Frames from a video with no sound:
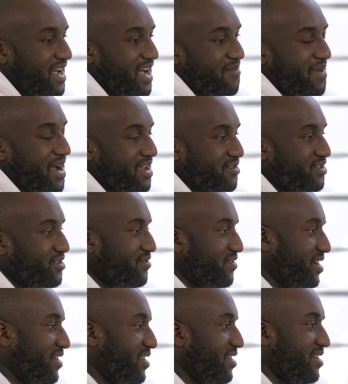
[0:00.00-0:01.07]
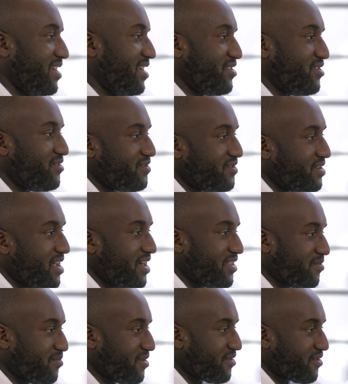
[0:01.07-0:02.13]
I might do it and do
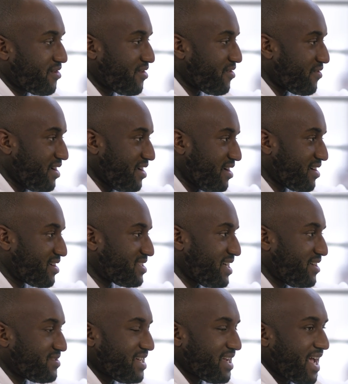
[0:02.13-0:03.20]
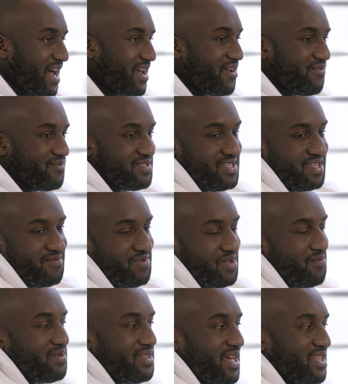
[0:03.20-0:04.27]
another career, because I was like, I don't see
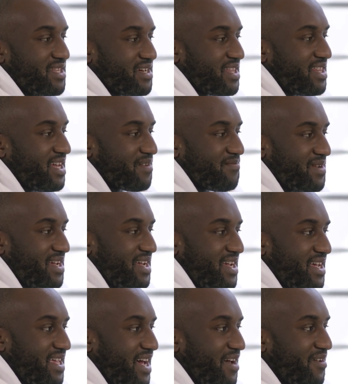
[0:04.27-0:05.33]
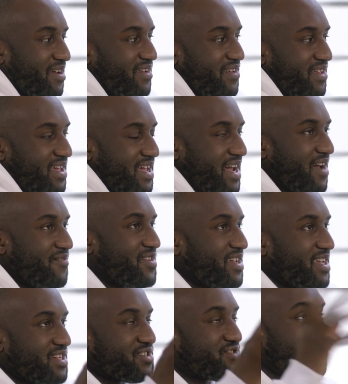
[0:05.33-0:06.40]
people that look like me. I have to
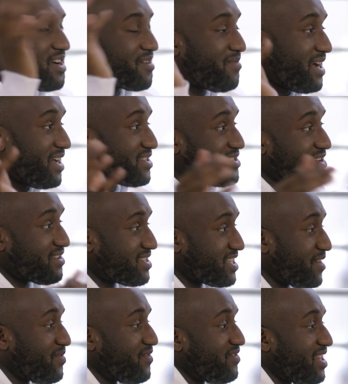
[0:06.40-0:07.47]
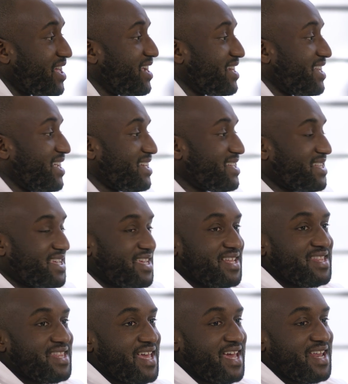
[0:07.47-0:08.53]
get struck by a certain type of lightning to
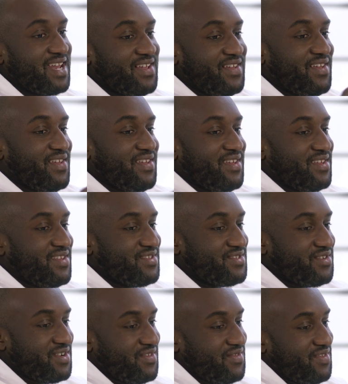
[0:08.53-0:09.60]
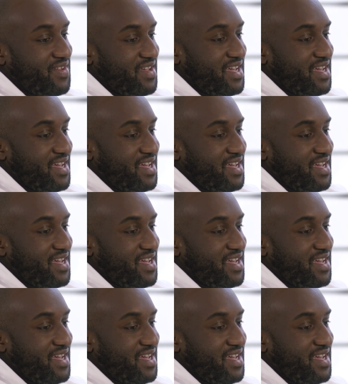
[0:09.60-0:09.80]
get that sort of